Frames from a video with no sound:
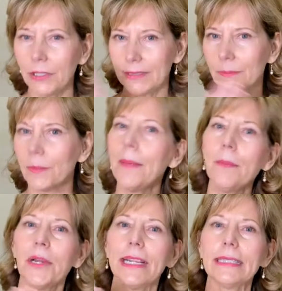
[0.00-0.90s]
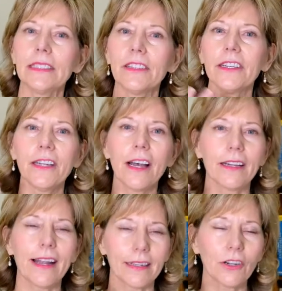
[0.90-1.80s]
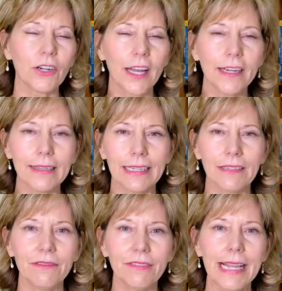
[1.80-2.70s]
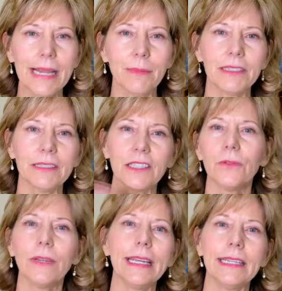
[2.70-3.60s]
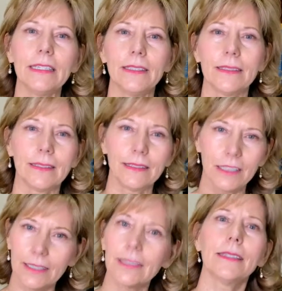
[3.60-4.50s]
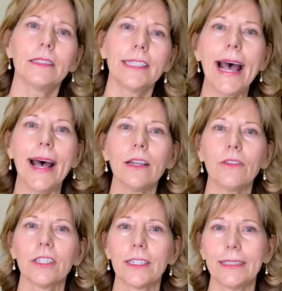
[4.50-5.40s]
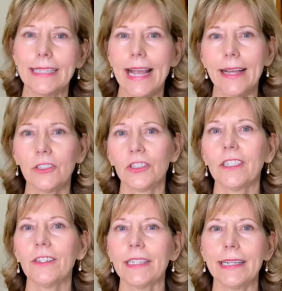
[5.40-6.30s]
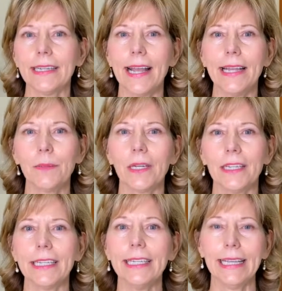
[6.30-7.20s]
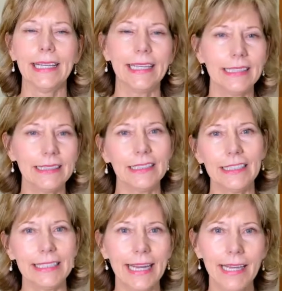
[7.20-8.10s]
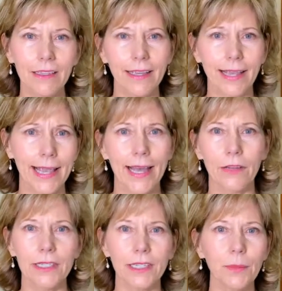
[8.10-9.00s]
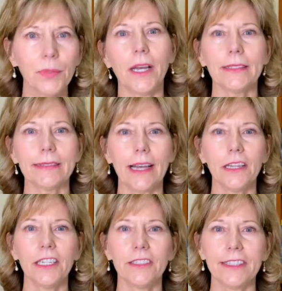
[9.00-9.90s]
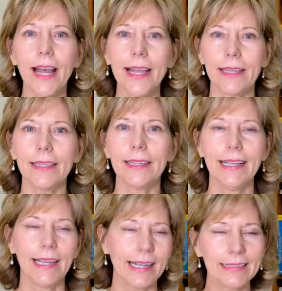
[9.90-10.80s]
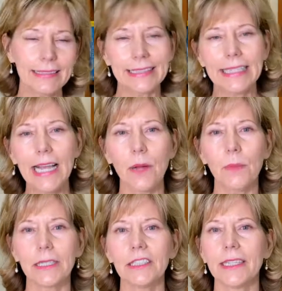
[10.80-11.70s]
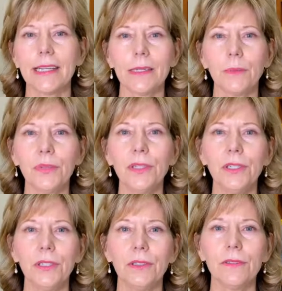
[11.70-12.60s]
membranes so they're not chronically inflamed and so ready to attack or attach or create an antibody is to take cow dairy products out of your diet and see how much that improves